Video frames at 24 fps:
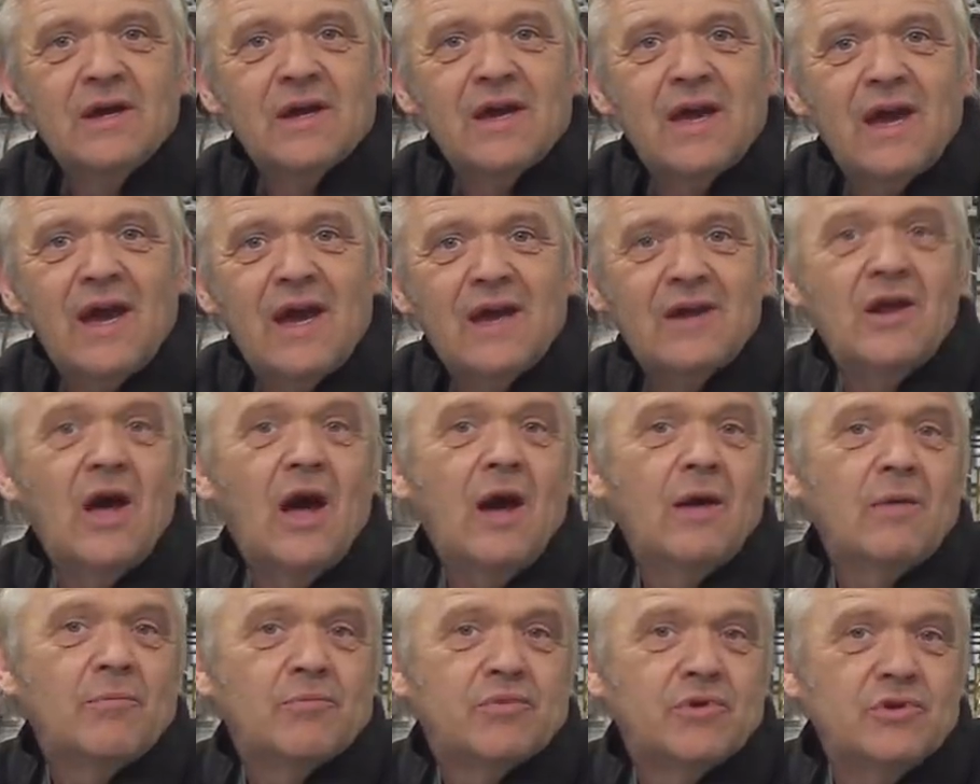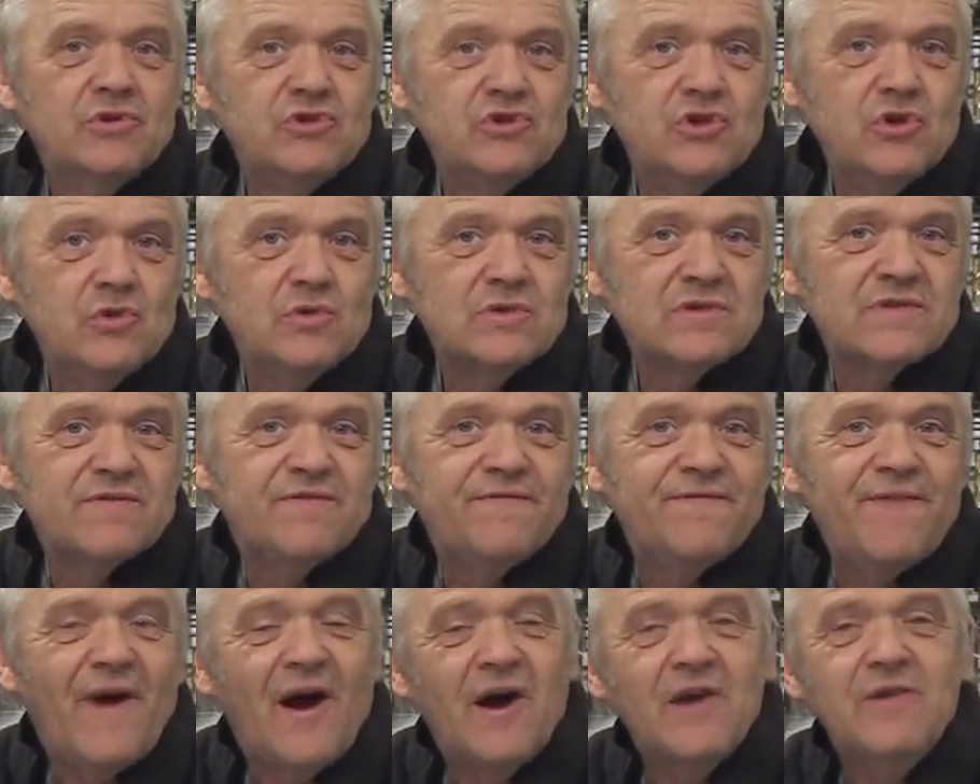can produce
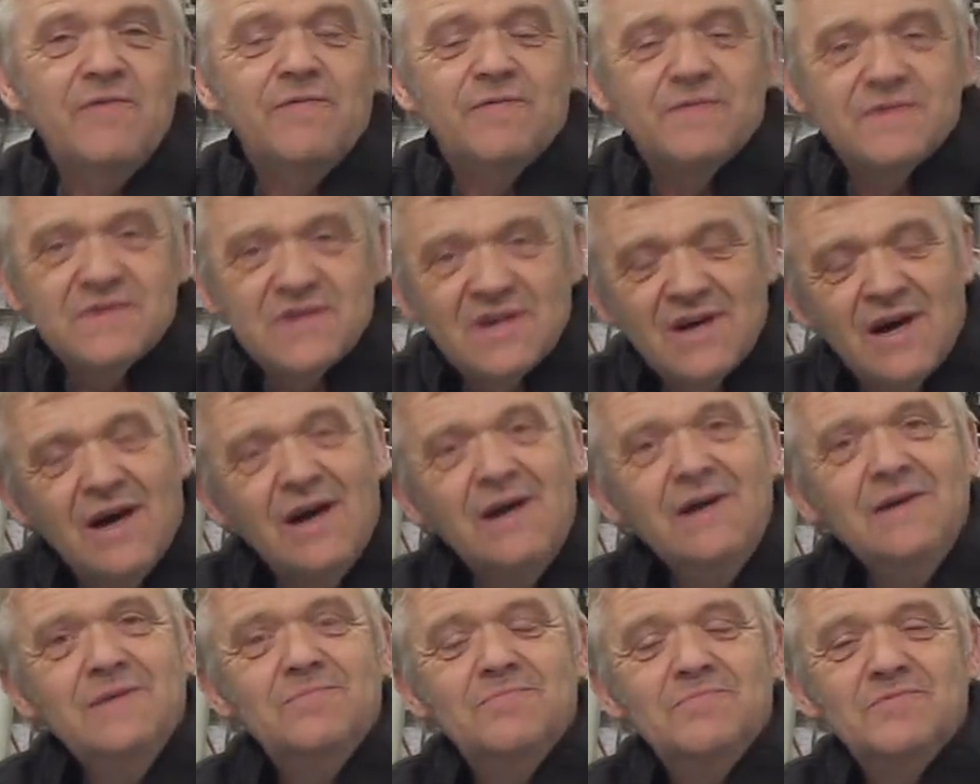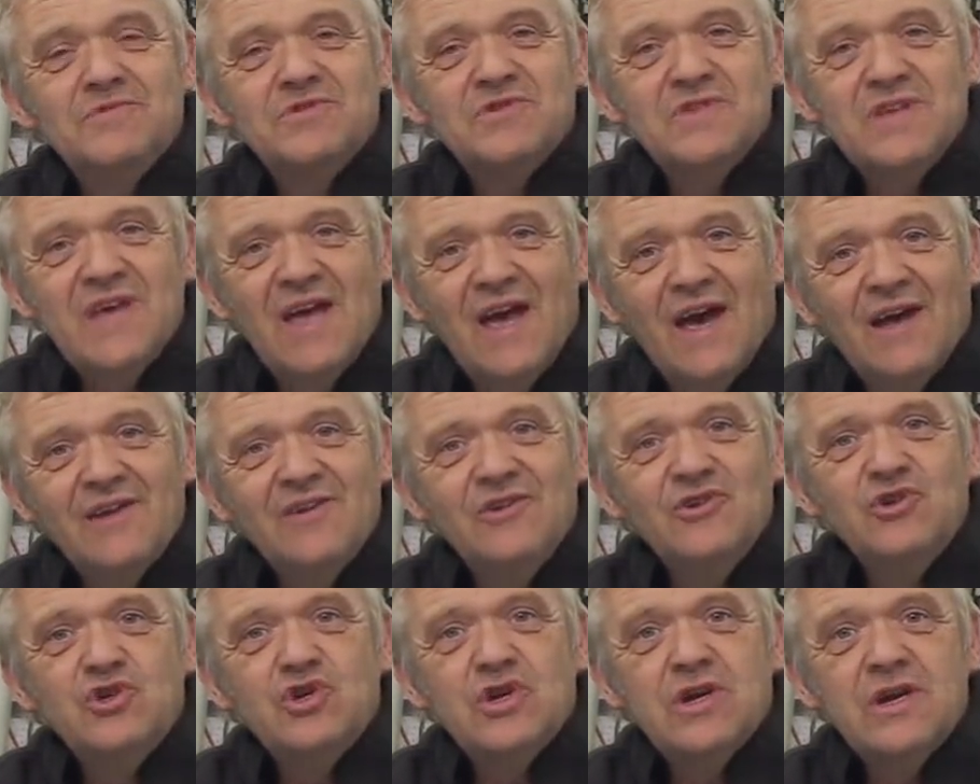5 times the
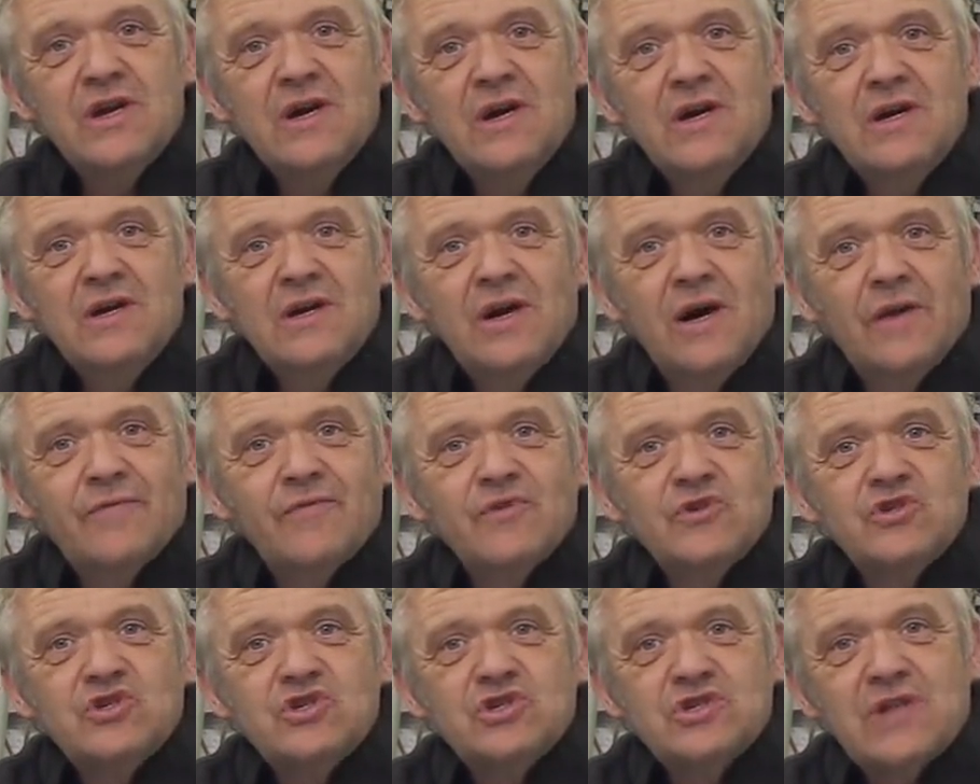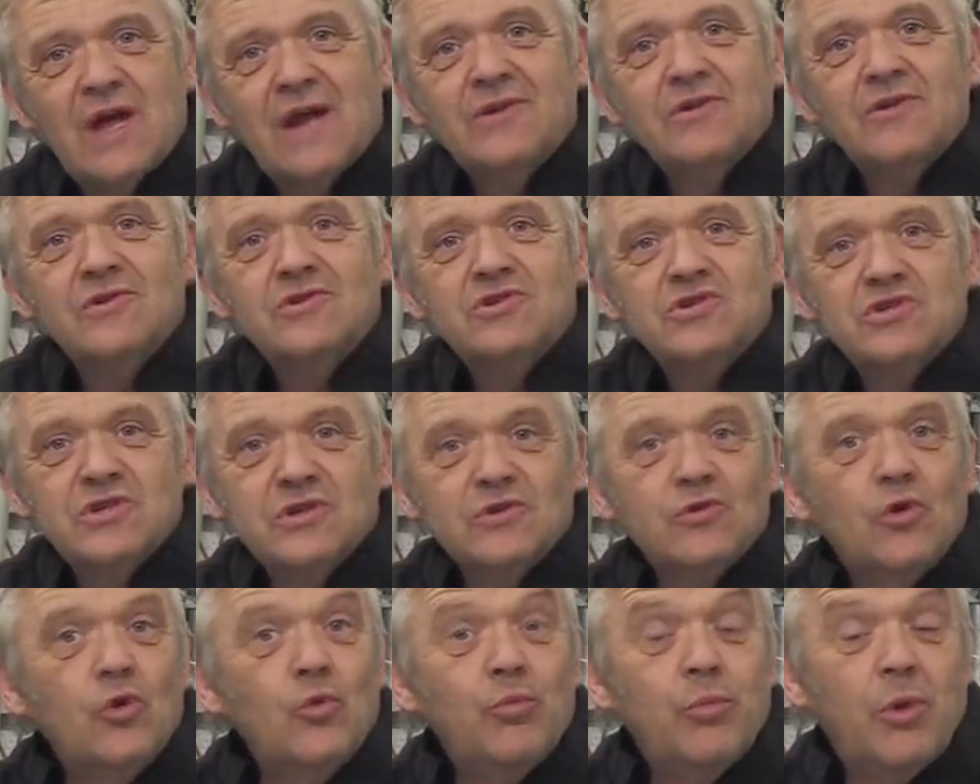energy of a standard
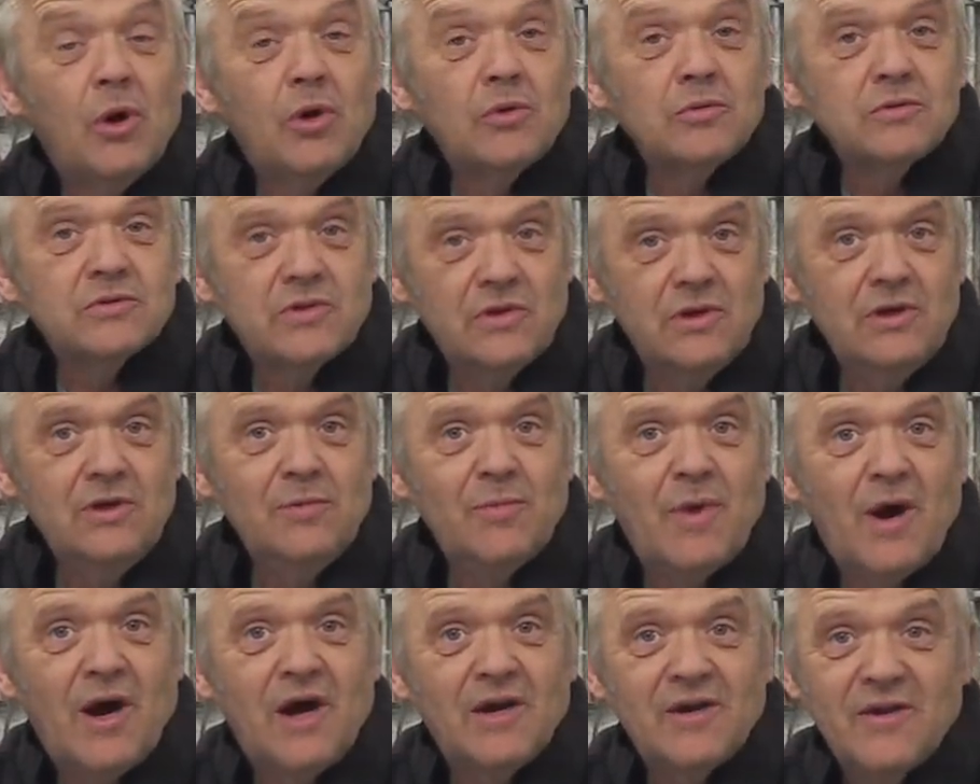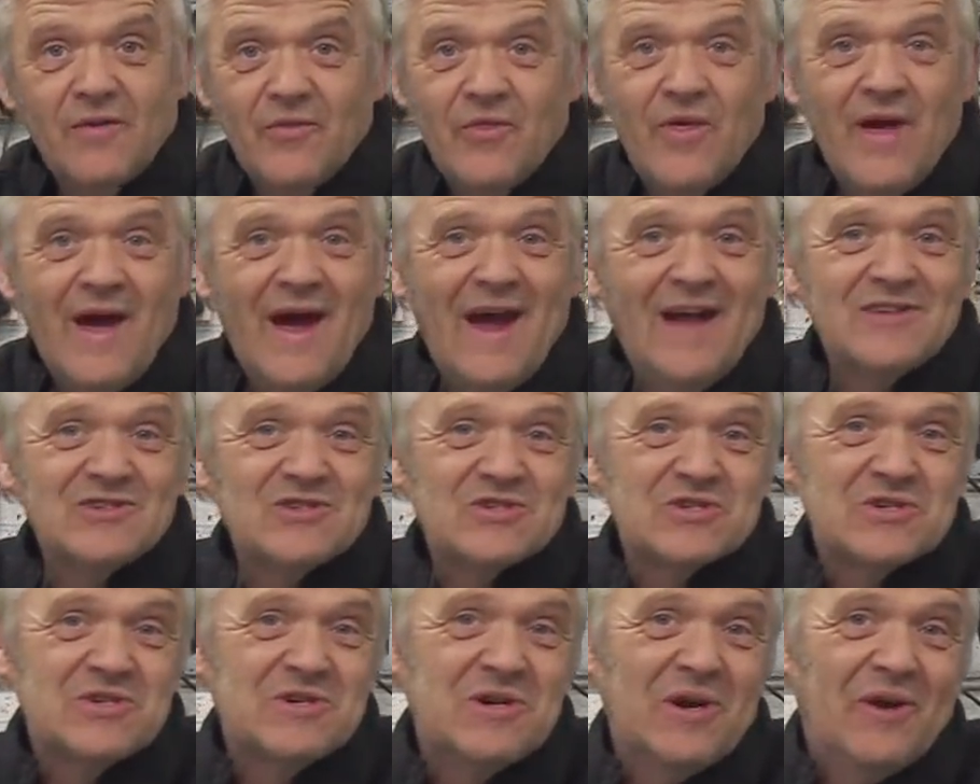single-pole turbine, and
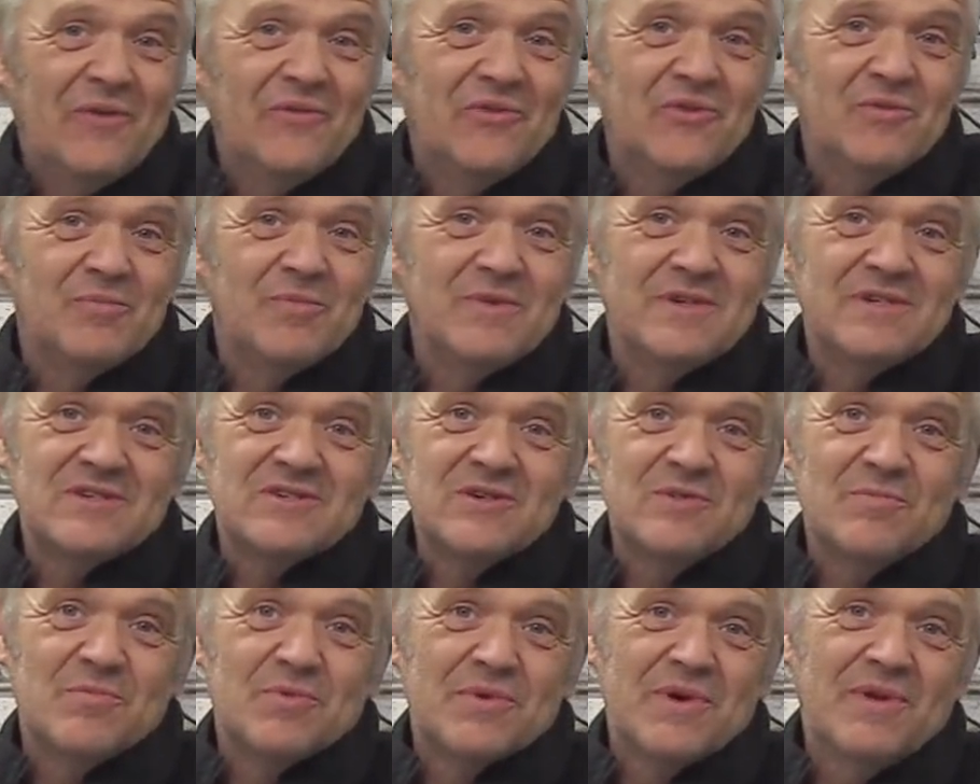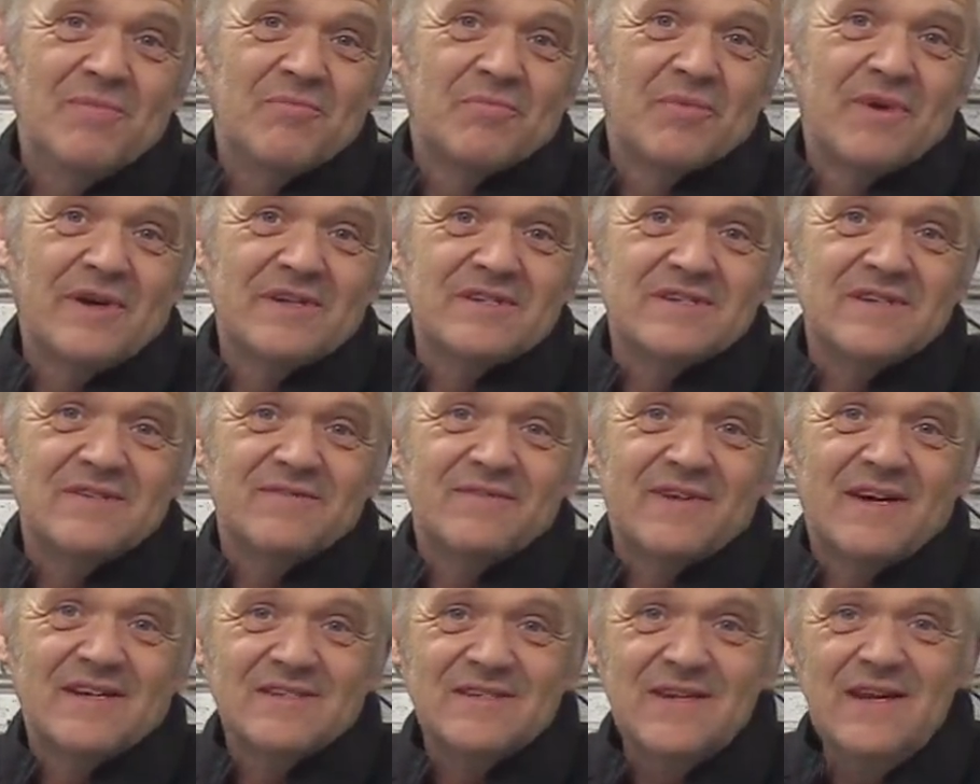that's got to be super
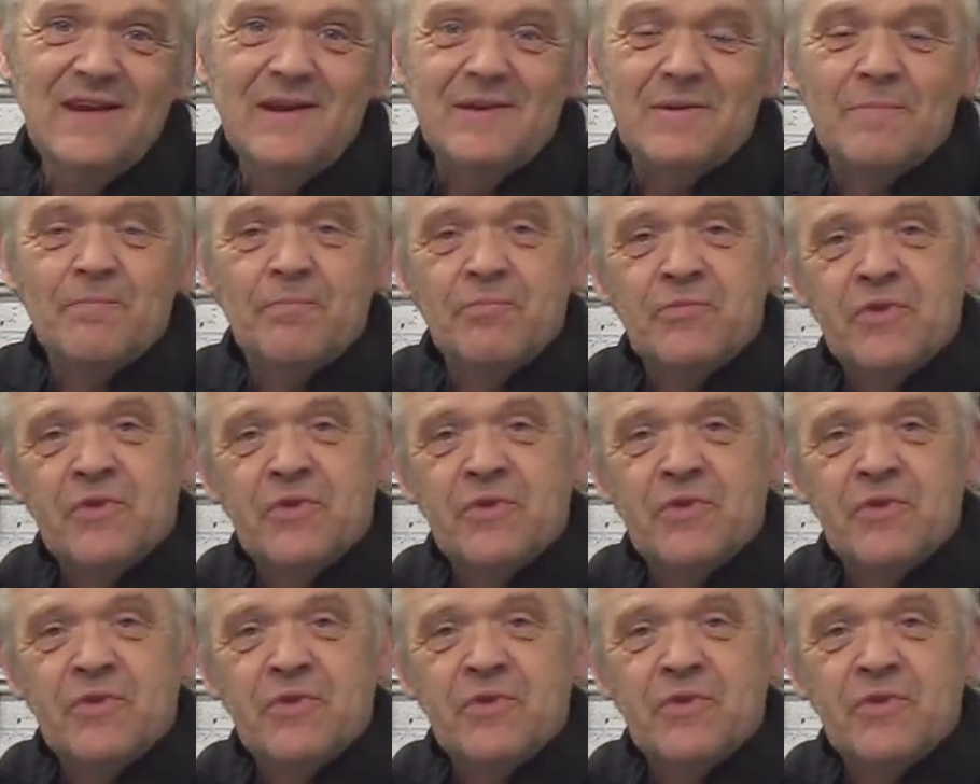impressive, hasn't it?